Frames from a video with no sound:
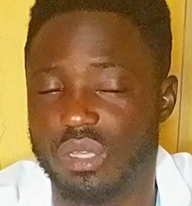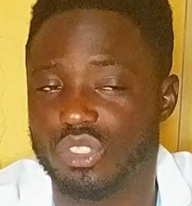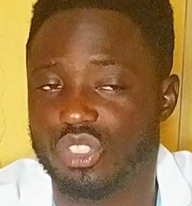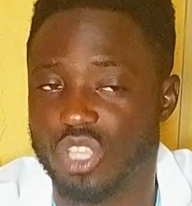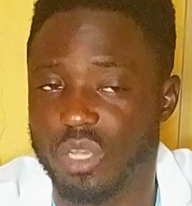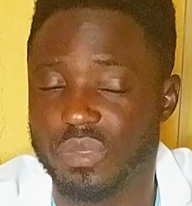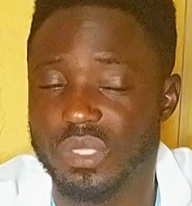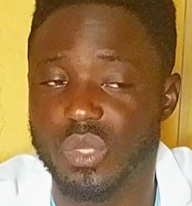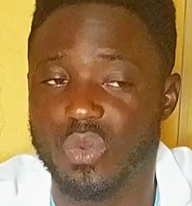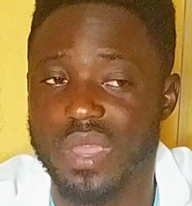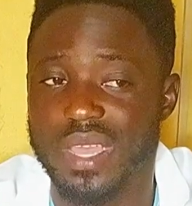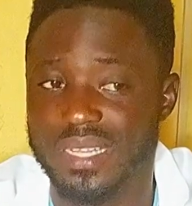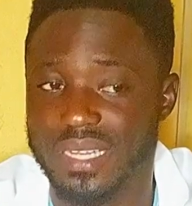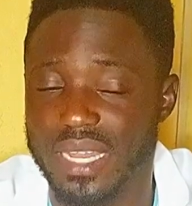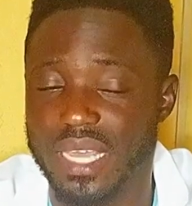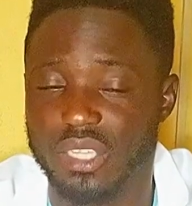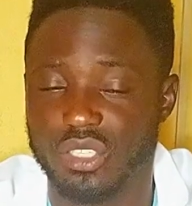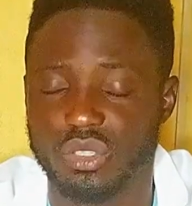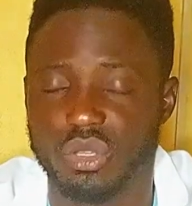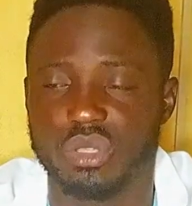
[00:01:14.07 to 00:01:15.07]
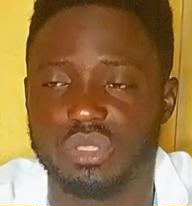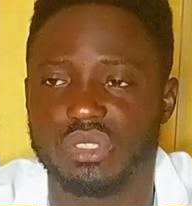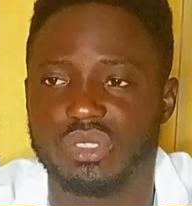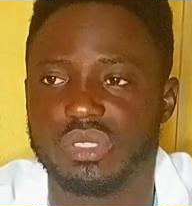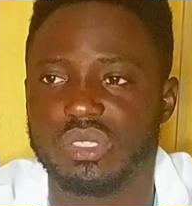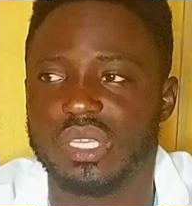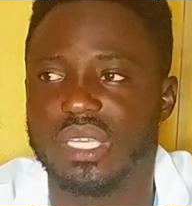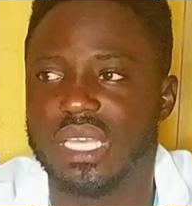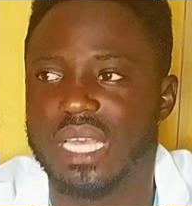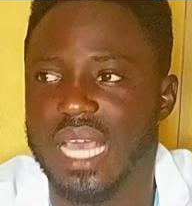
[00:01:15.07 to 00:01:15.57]
or subsequent
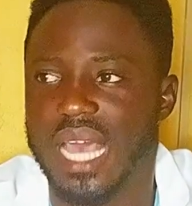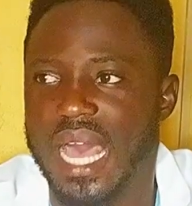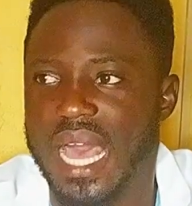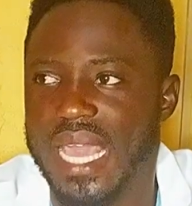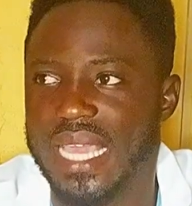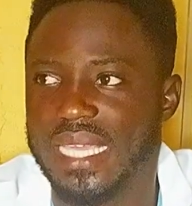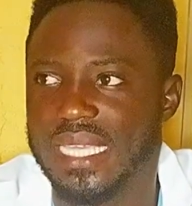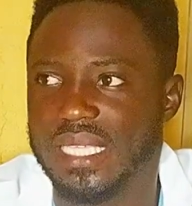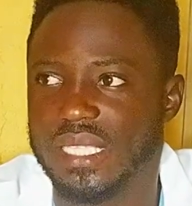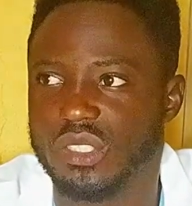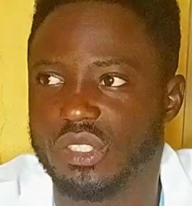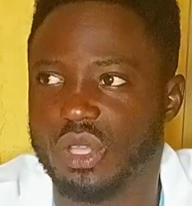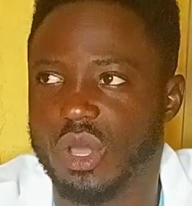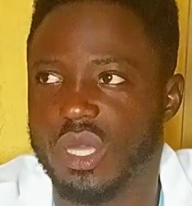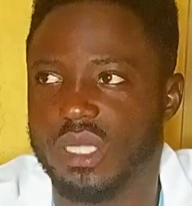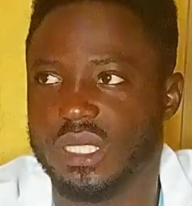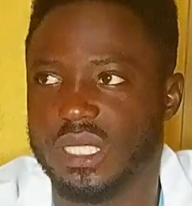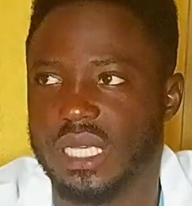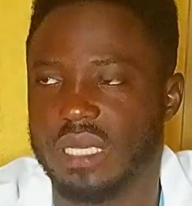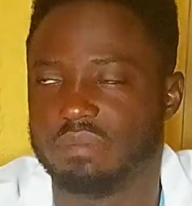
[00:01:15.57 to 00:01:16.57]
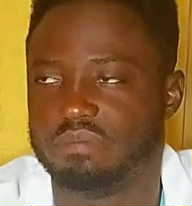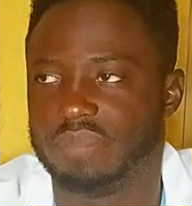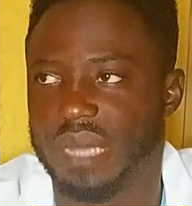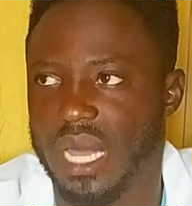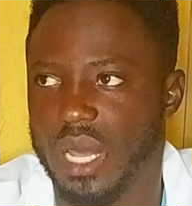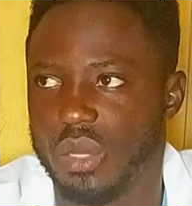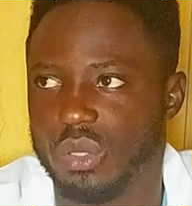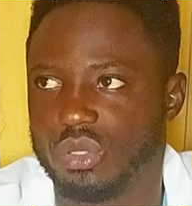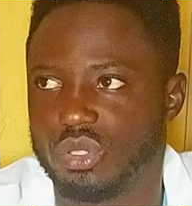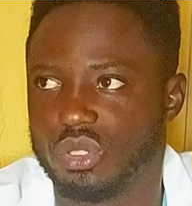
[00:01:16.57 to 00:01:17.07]
lectures, I talked
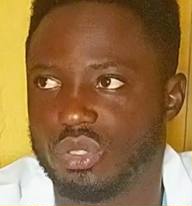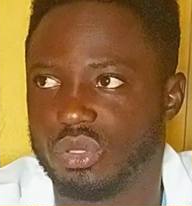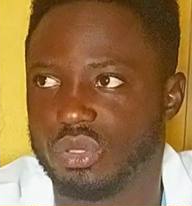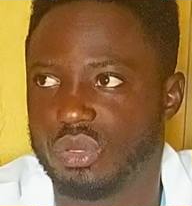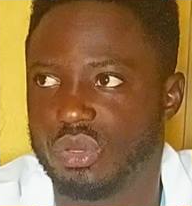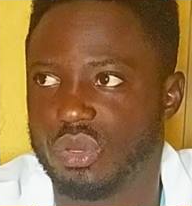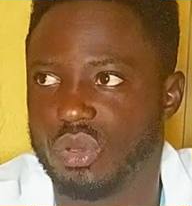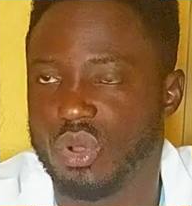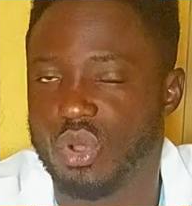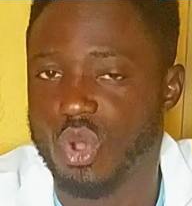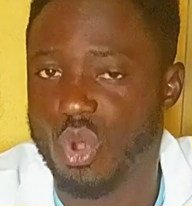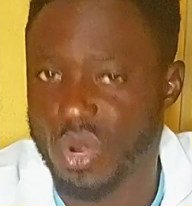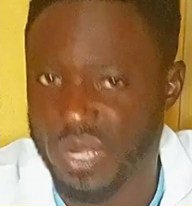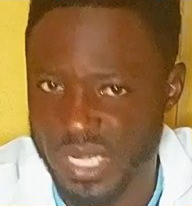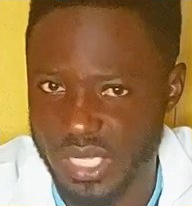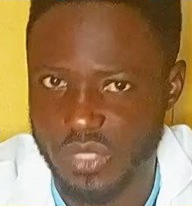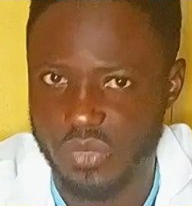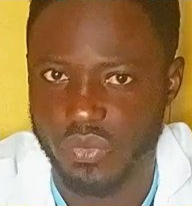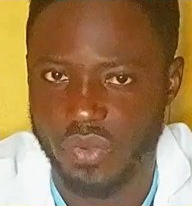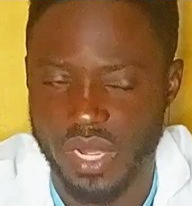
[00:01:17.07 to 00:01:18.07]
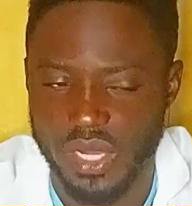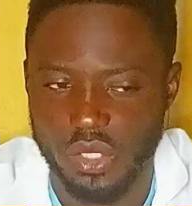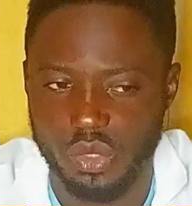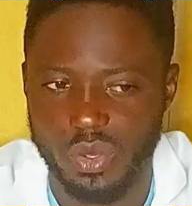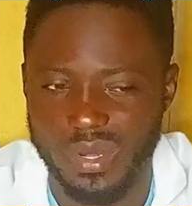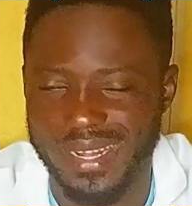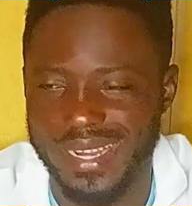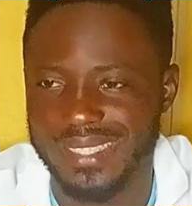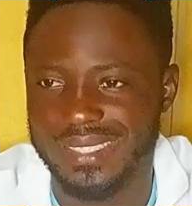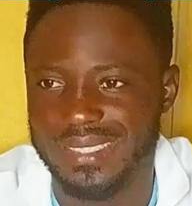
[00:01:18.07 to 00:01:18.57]
about Colles
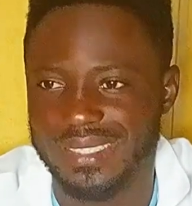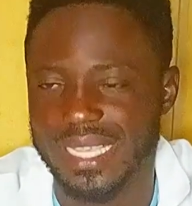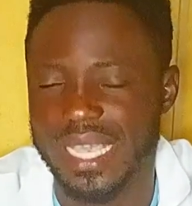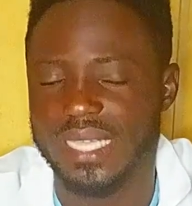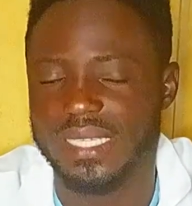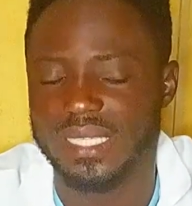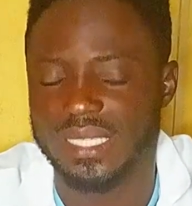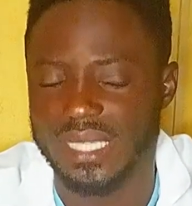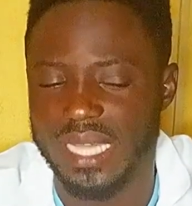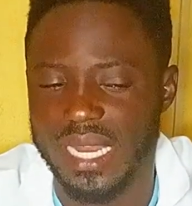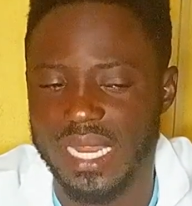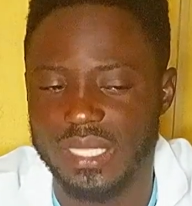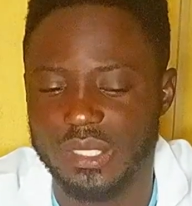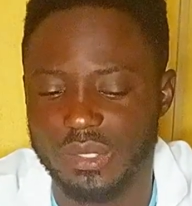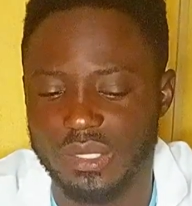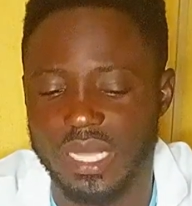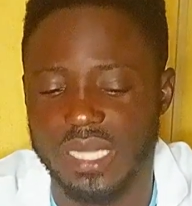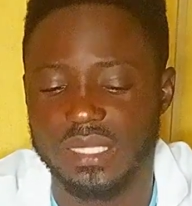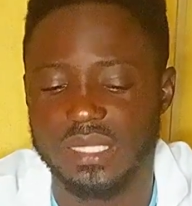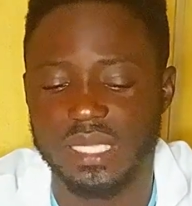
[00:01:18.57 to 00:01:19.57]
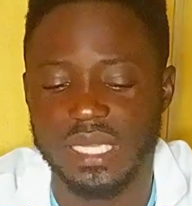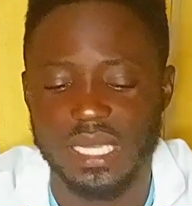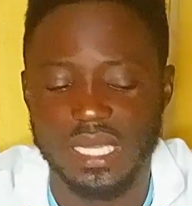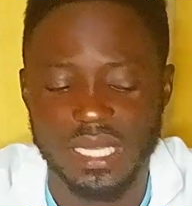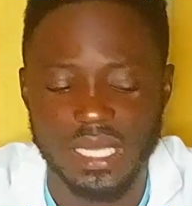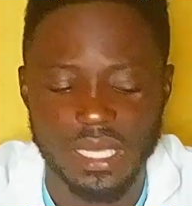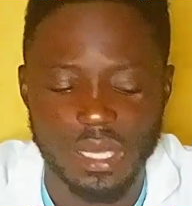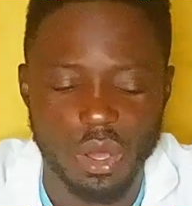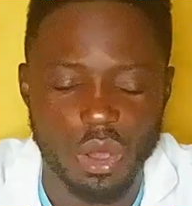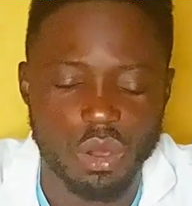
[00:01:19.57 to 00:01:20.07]
fracture, and I said in that lecture that
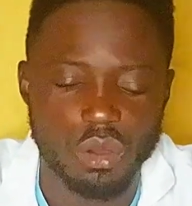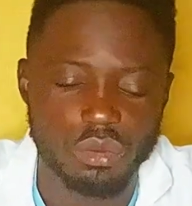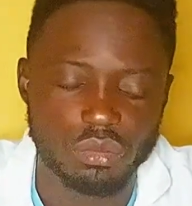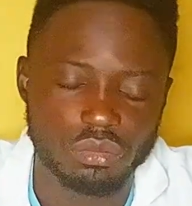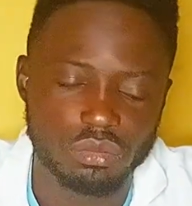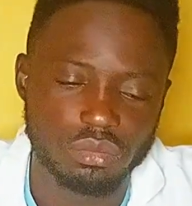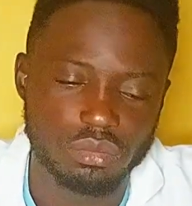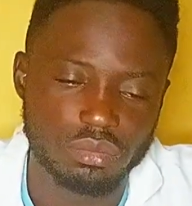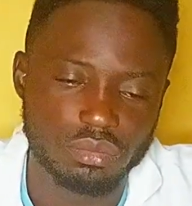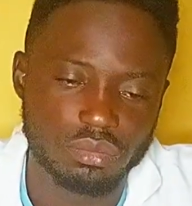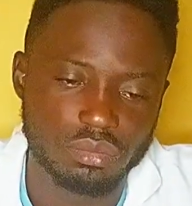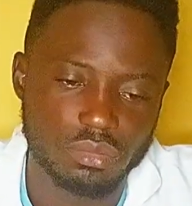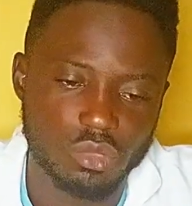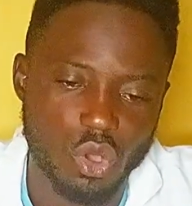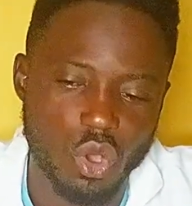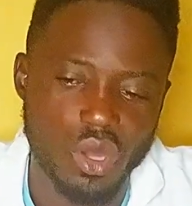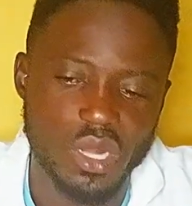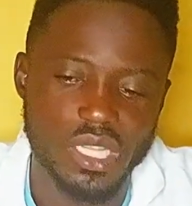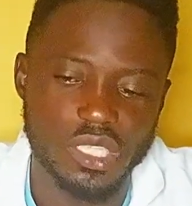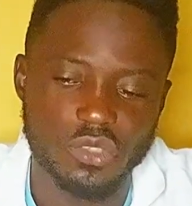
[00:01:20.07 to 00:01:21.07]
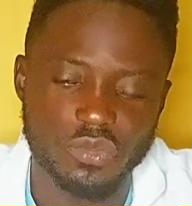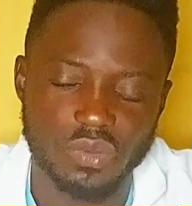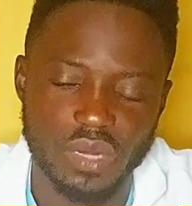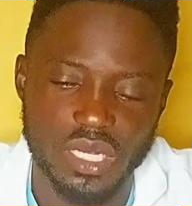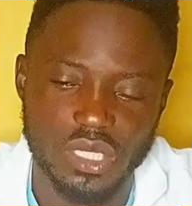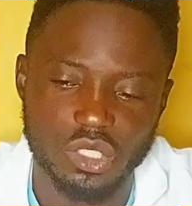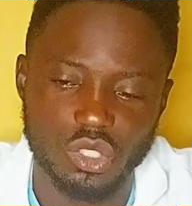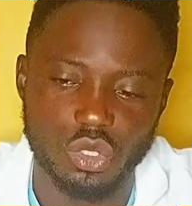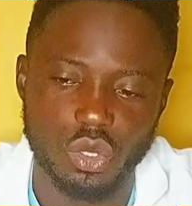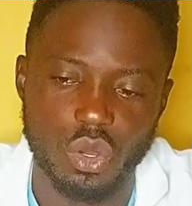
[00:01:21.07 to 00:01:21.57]
on Colles
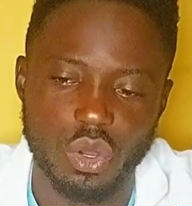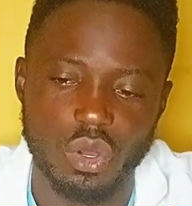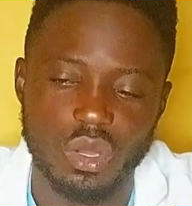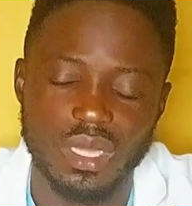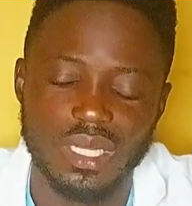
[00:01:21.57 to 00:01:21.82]
fracture,